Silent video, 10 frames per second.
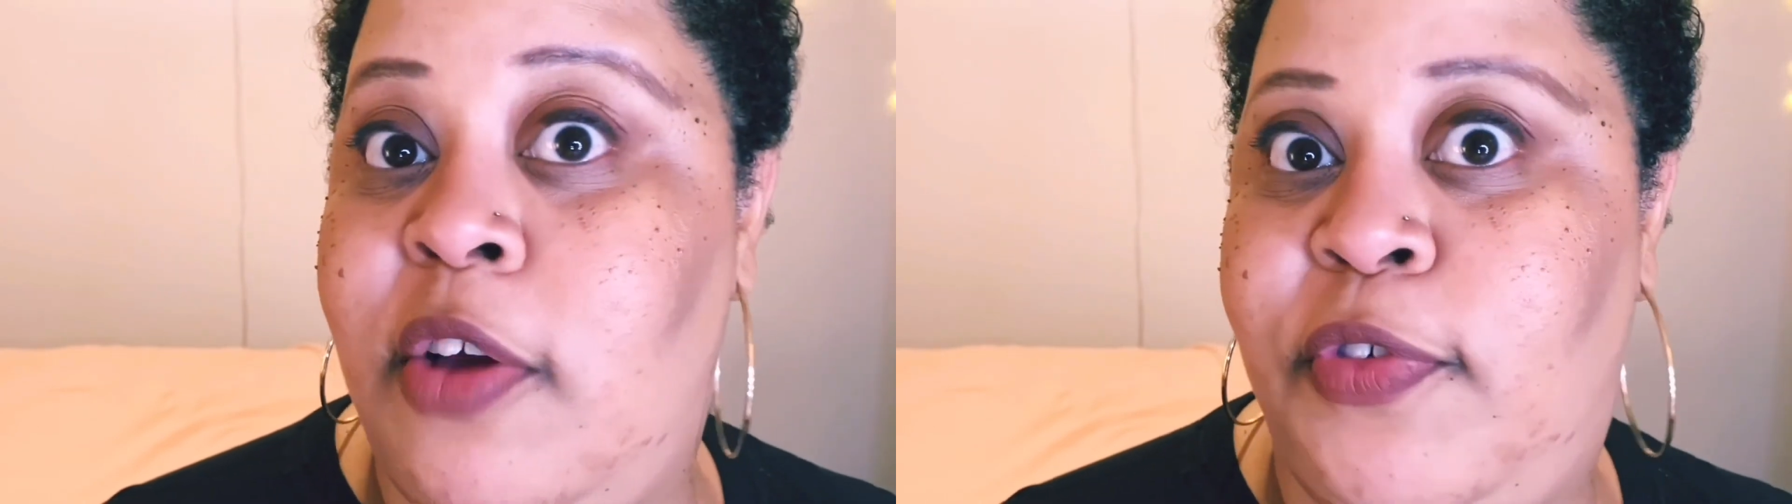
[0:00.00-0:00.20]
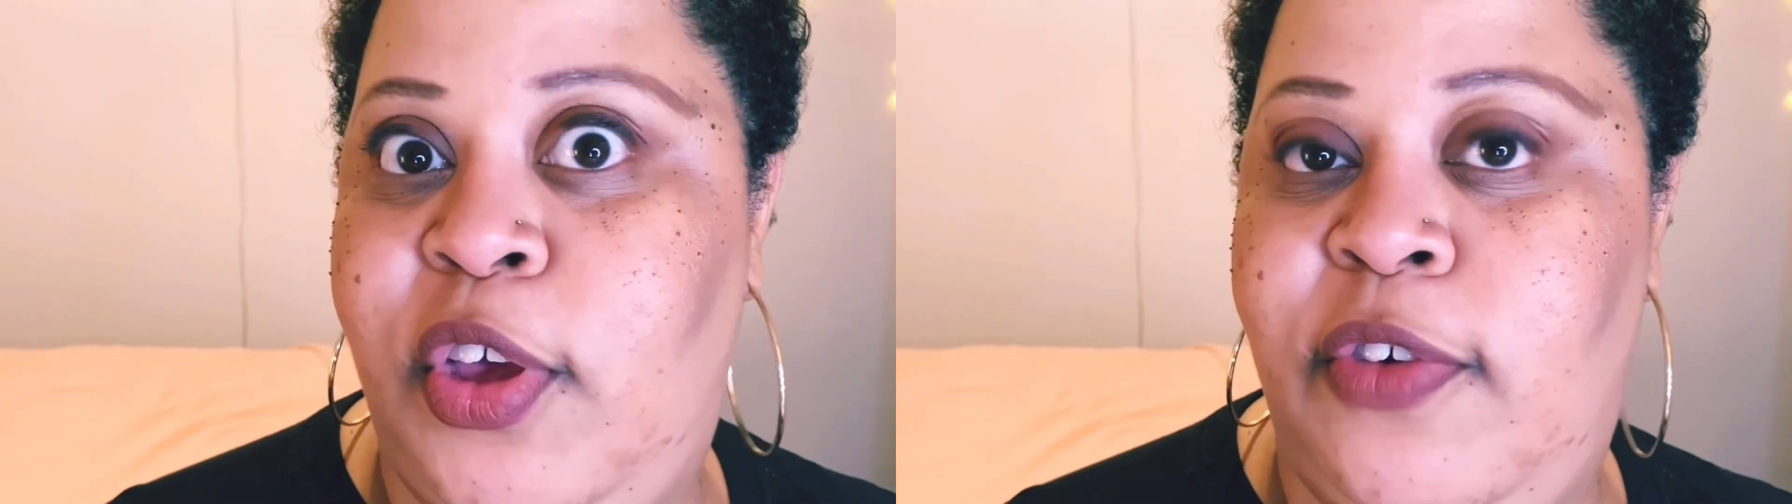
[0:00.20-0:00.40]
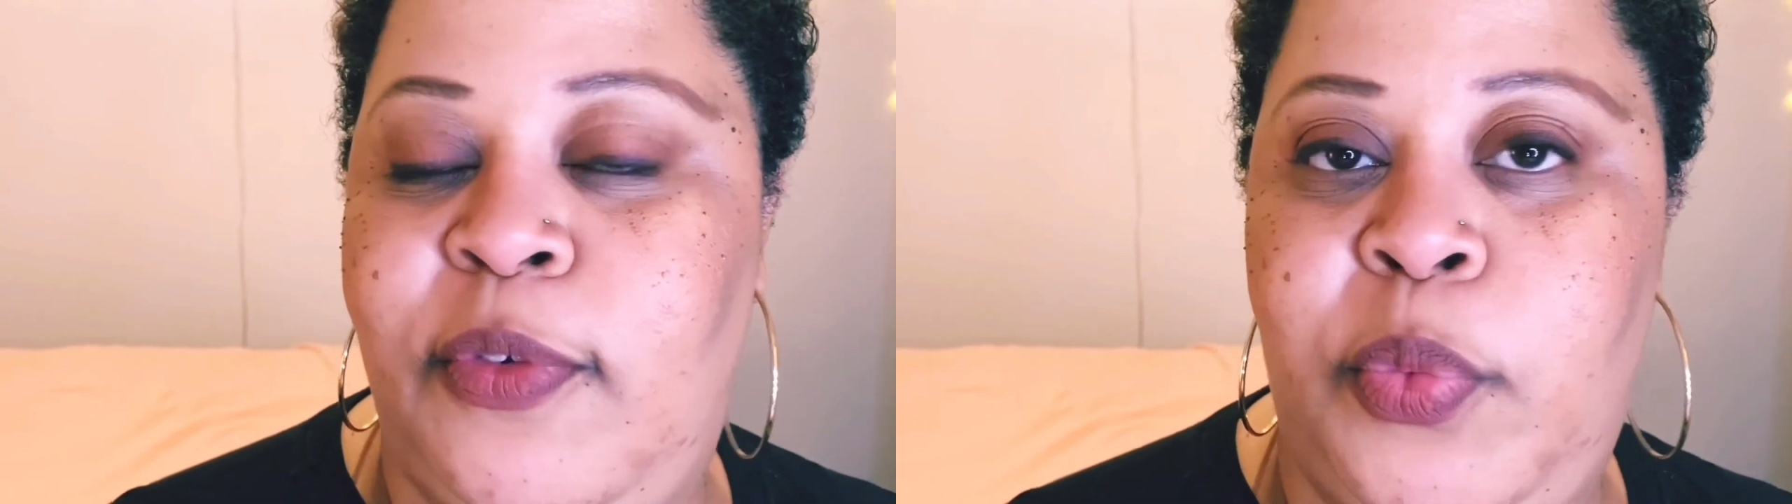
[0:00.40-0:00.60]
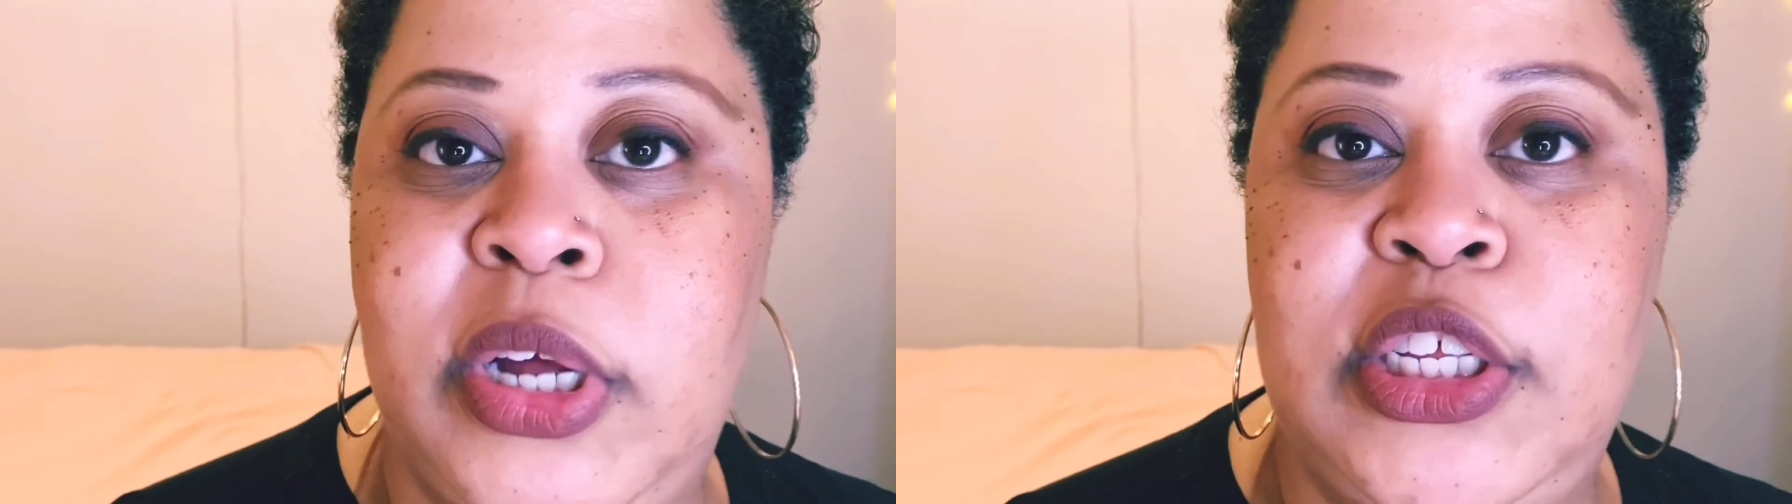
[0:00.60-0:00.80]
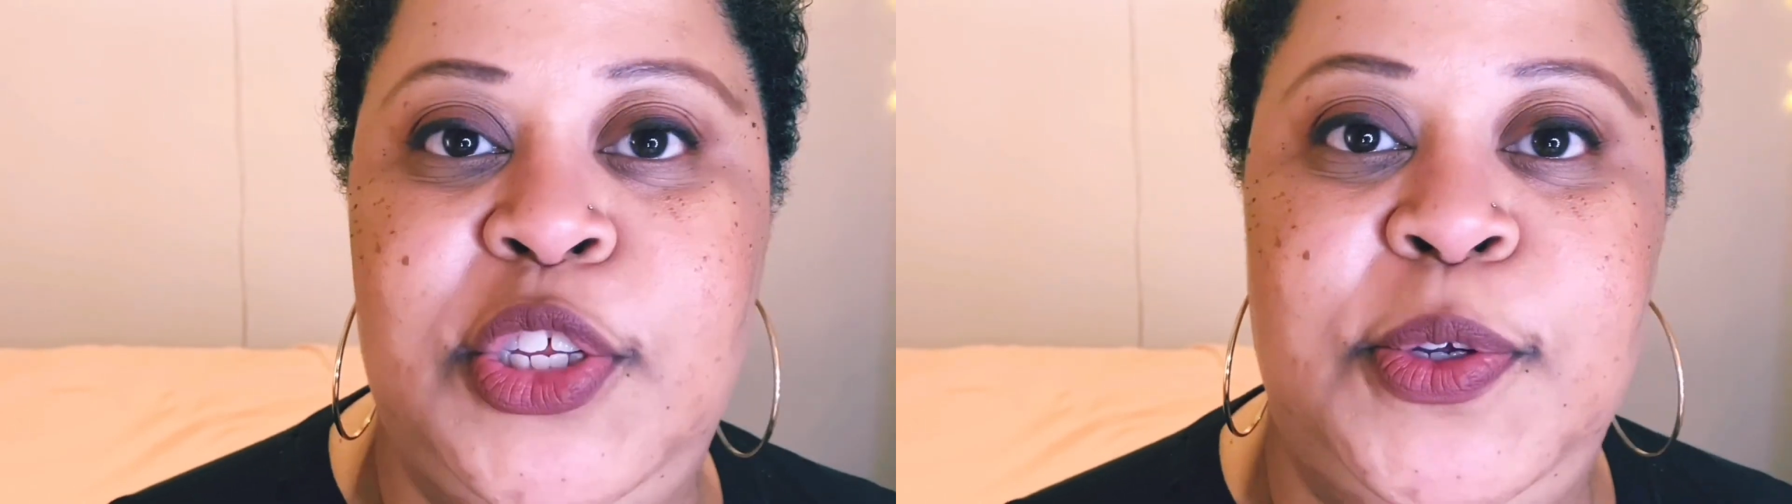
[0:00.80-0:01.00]
if you even
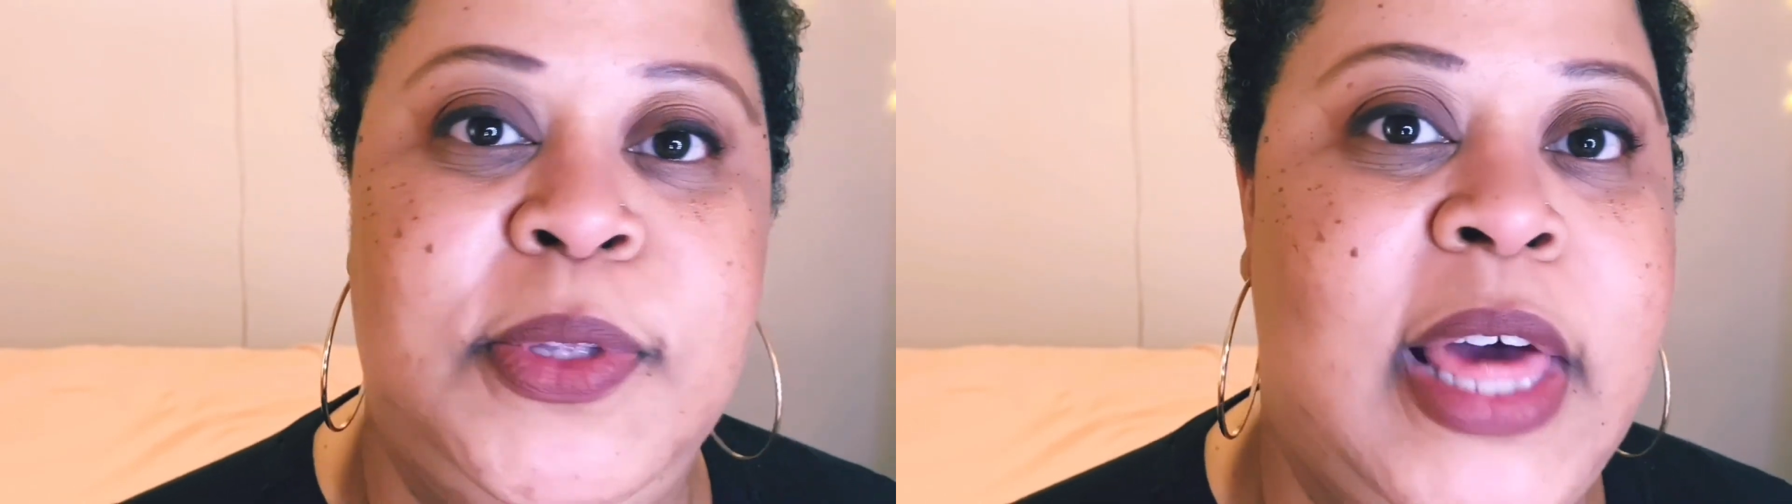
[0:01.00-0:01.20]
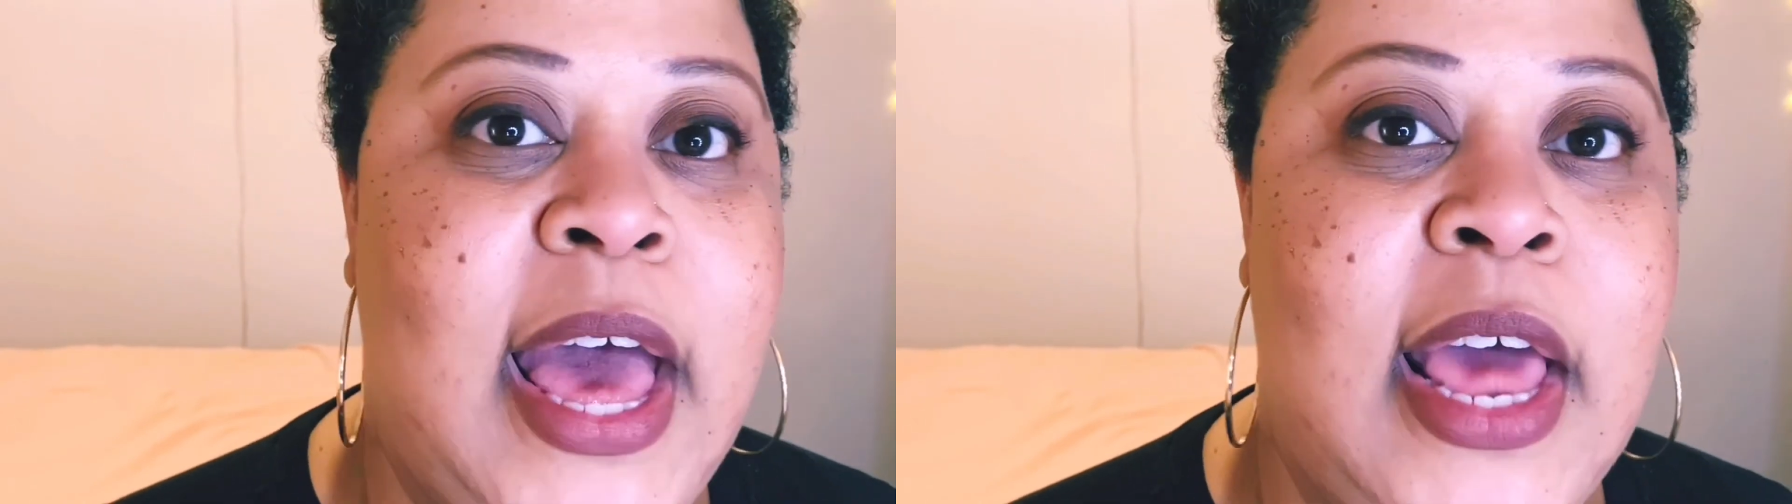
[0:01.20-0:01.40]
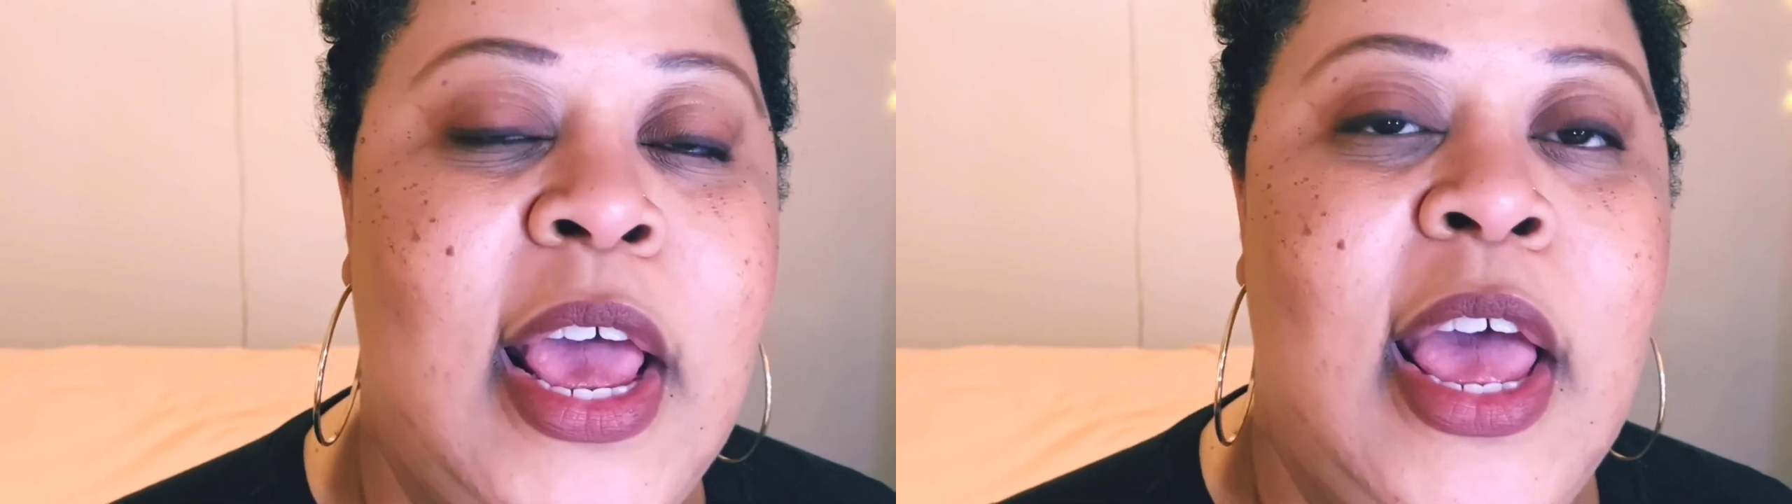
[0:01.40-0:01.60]
want to do that